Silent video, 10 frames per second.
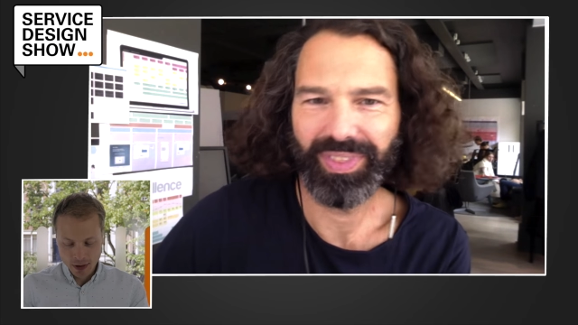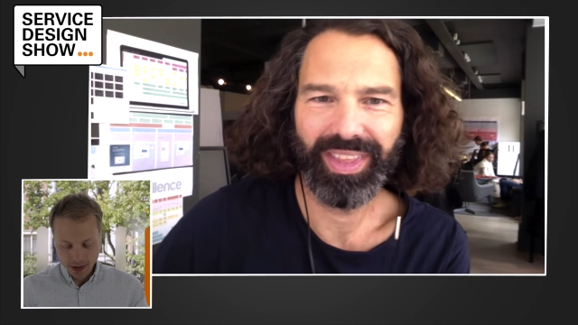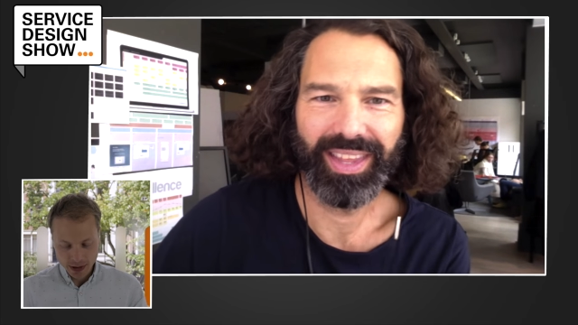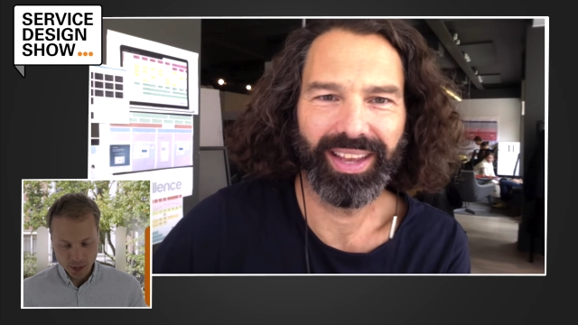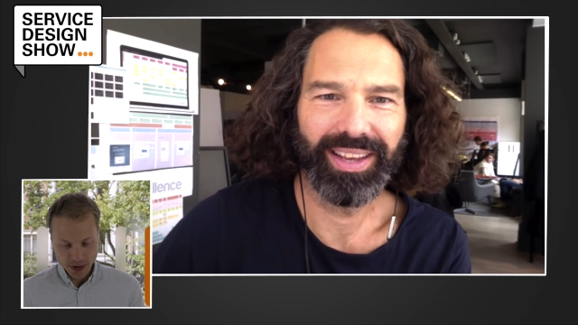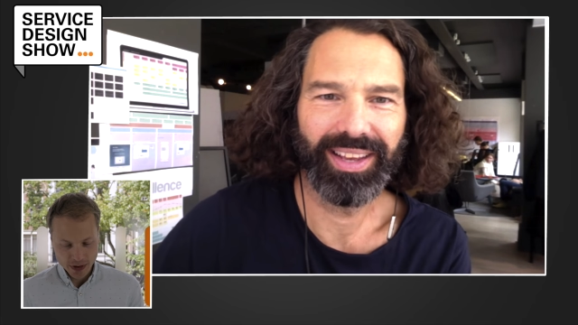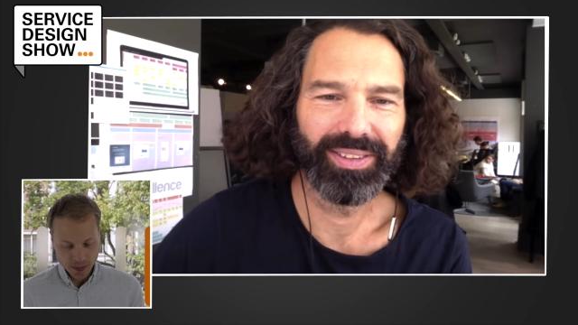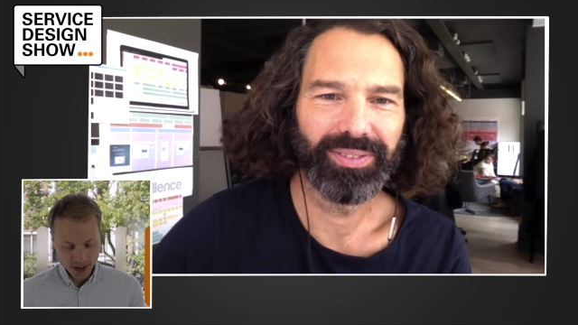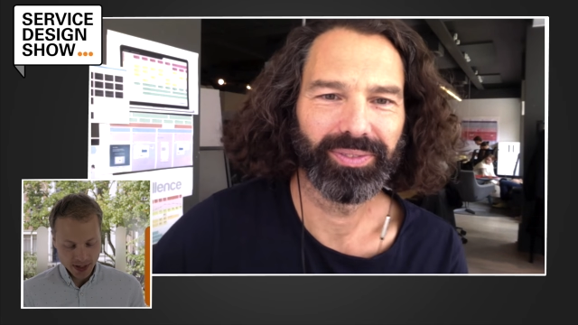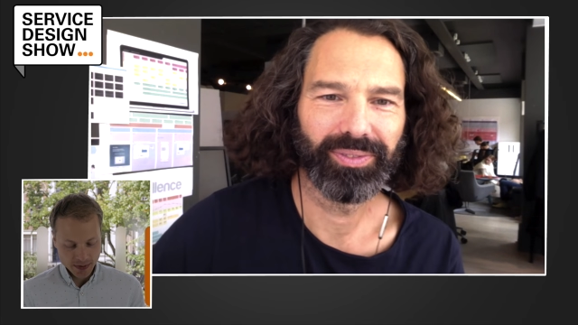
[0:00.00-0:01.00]
Speaker 1: hold up a
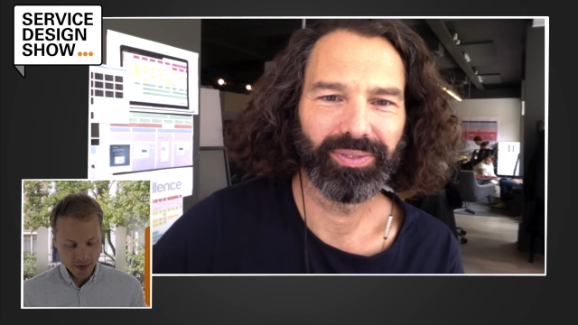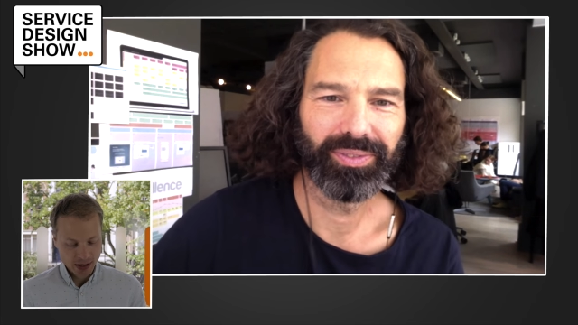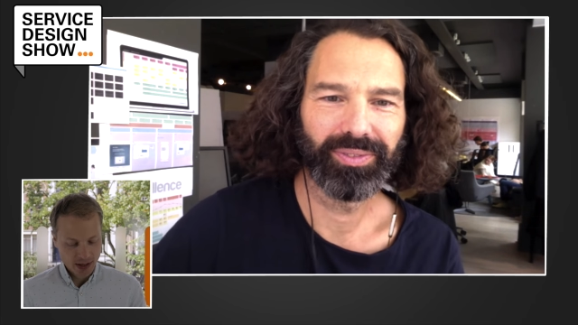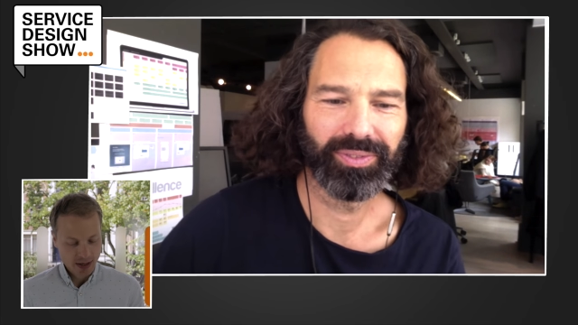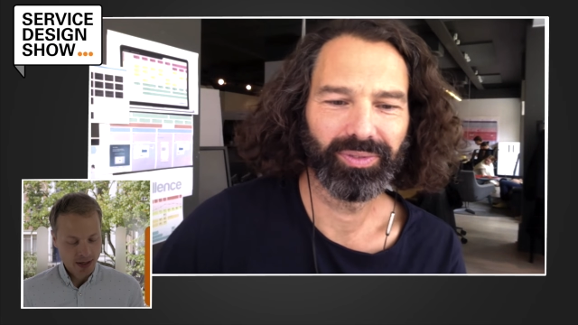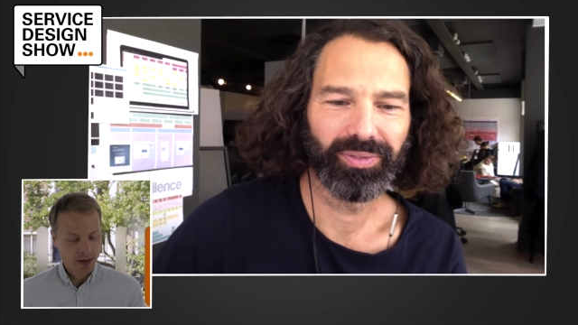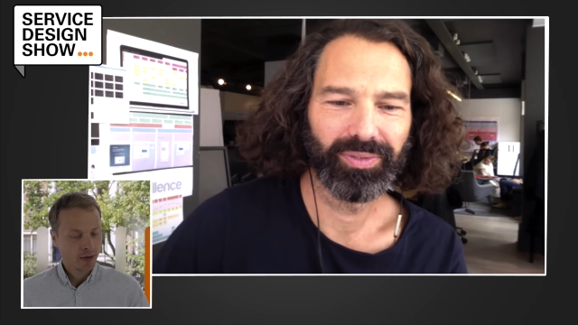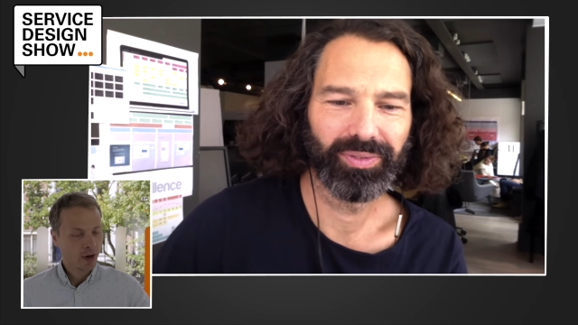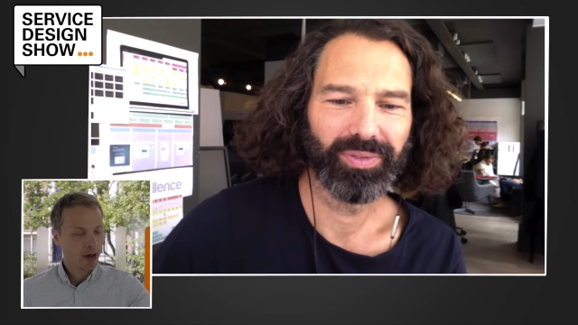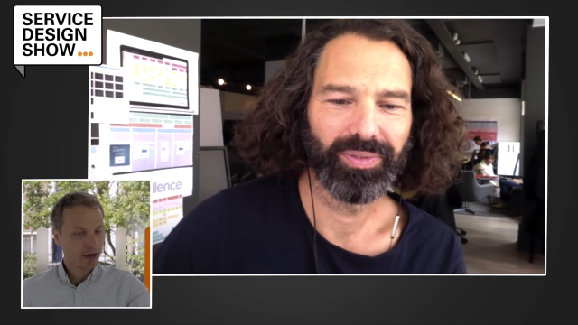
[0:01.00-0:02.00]
topic in a minute, and
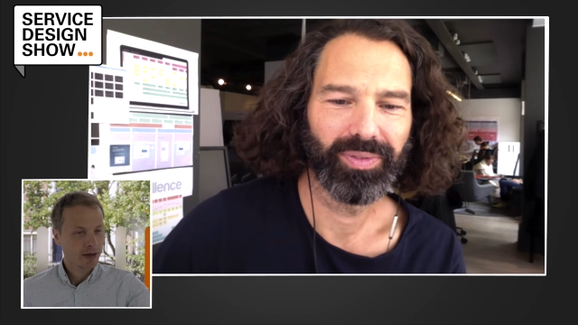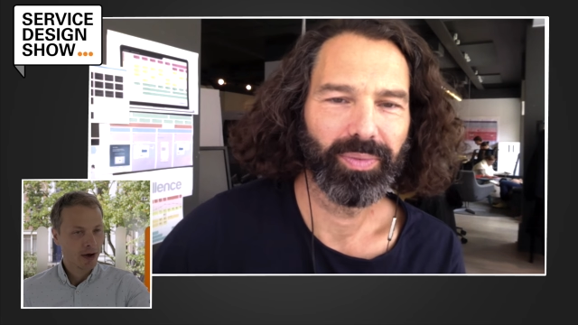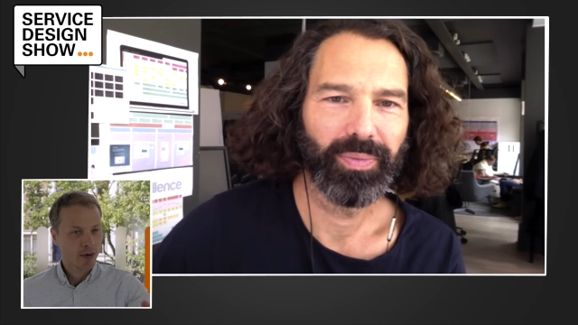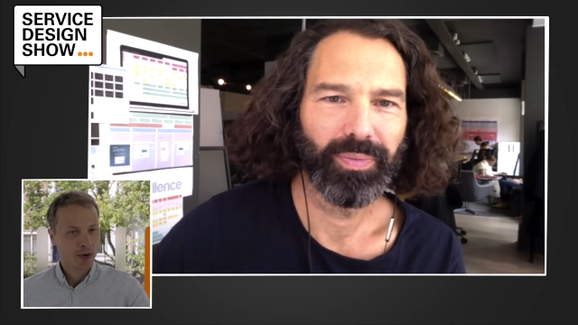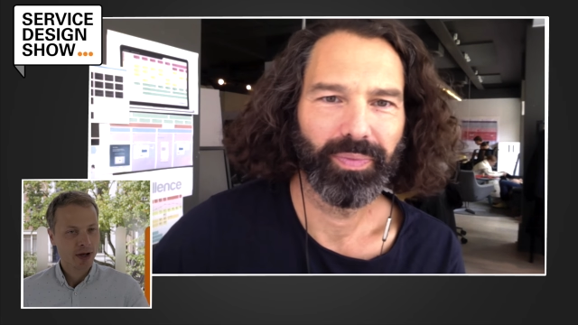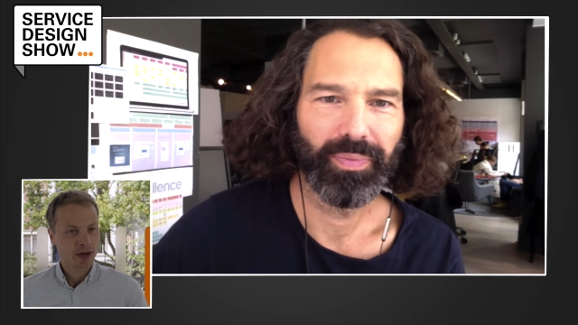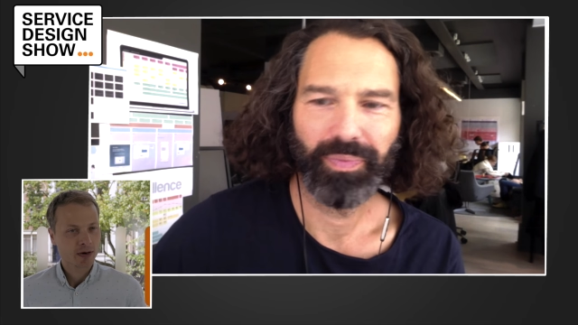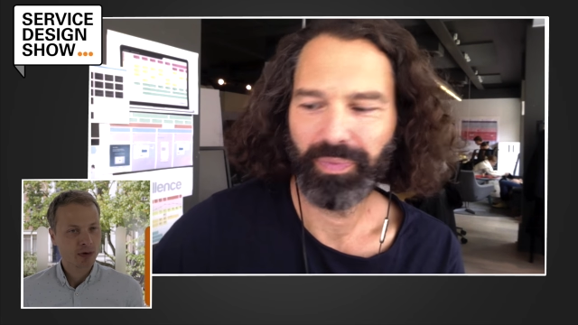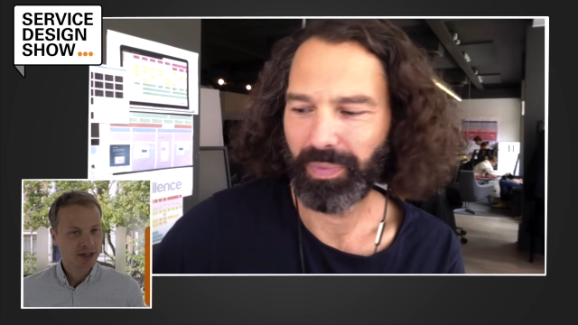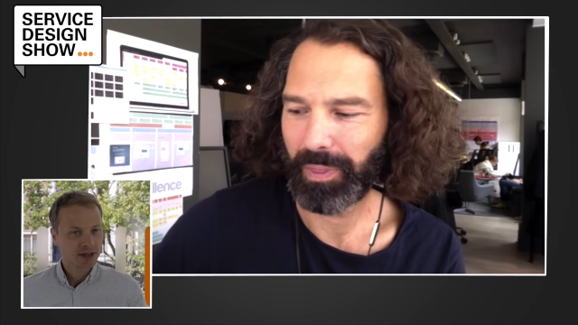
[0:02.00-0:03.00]
you'll hold up a
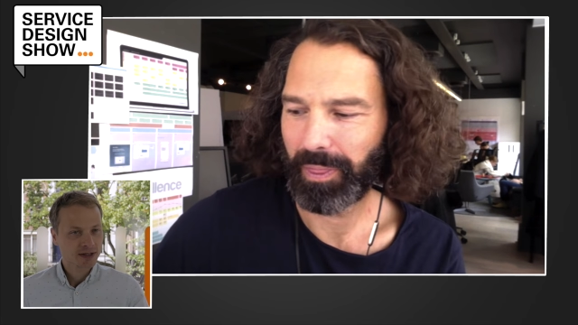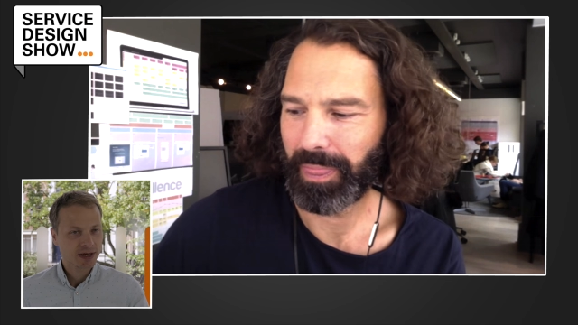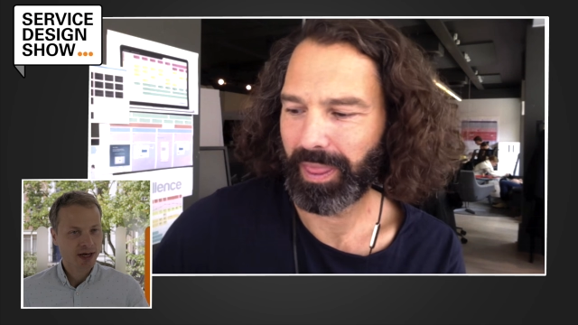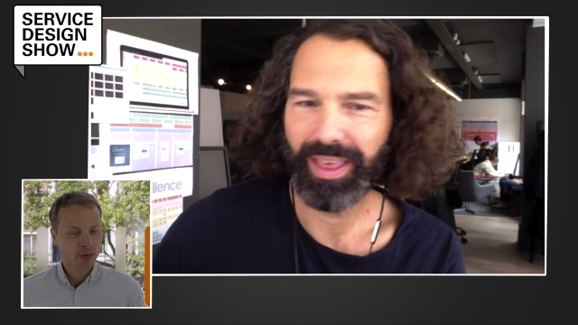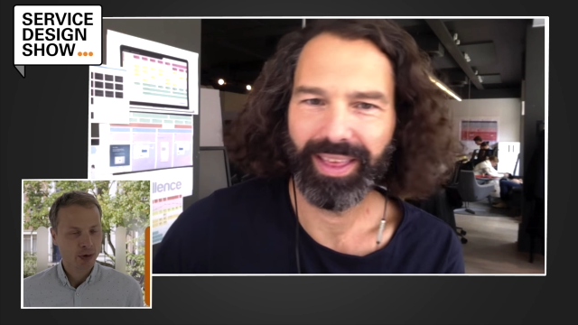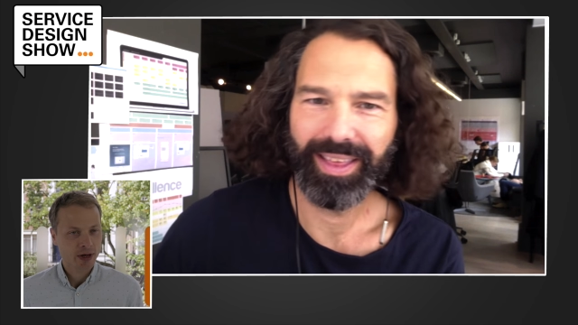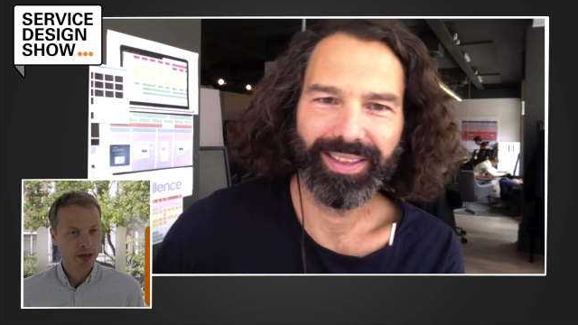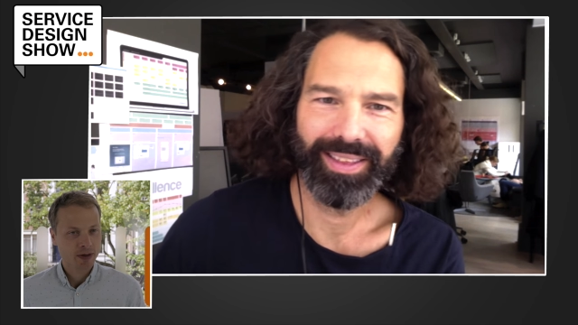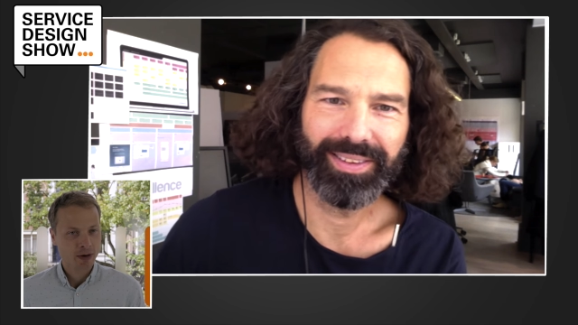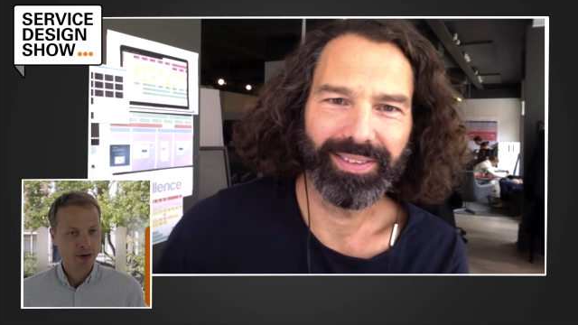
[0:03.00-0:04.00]
question starter, what
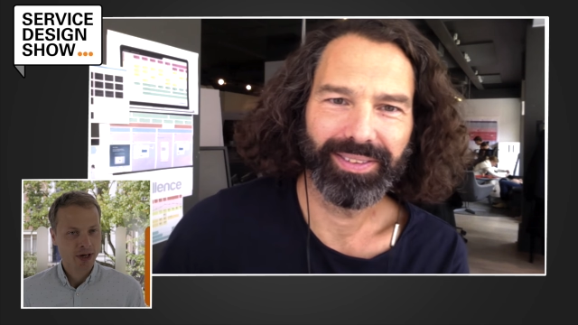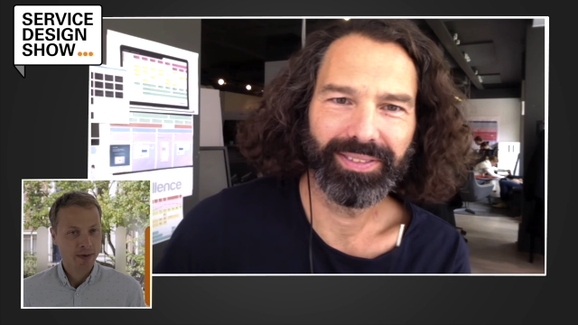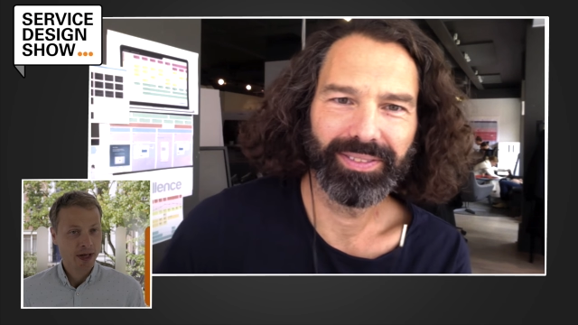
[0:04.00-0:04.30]
I call them,